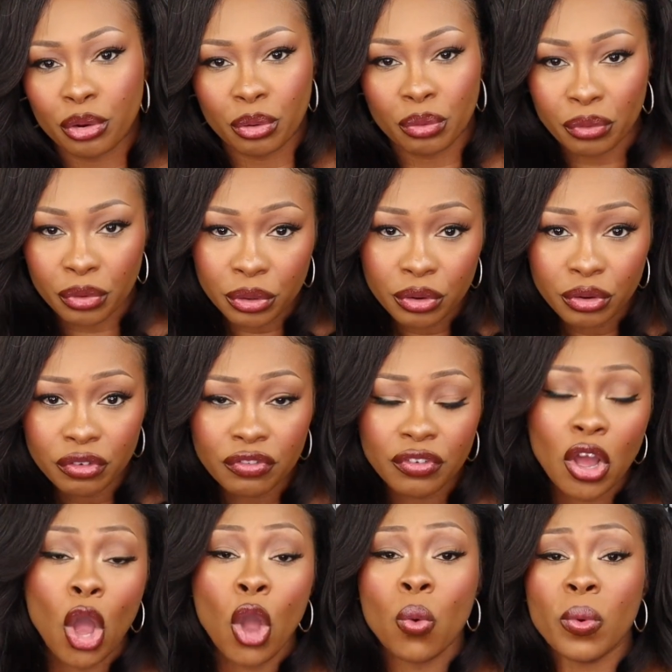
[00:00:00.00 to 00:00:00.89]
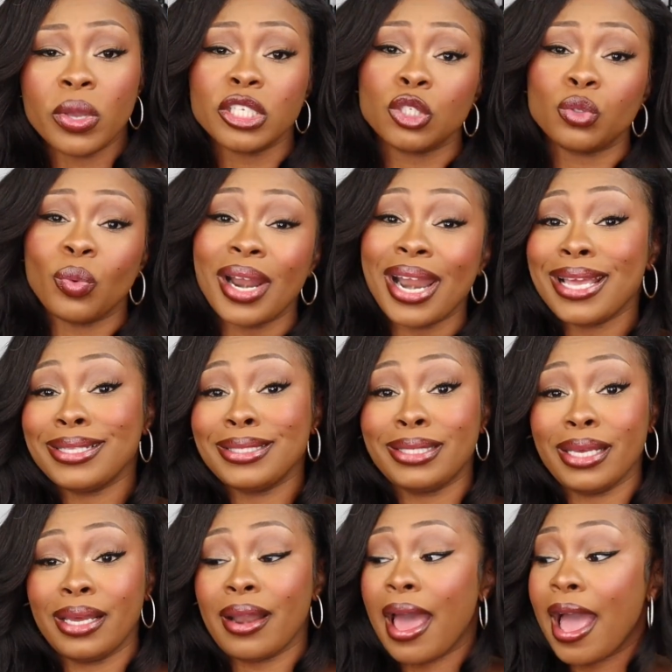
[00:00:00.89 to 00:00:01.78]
groove, which is what I did.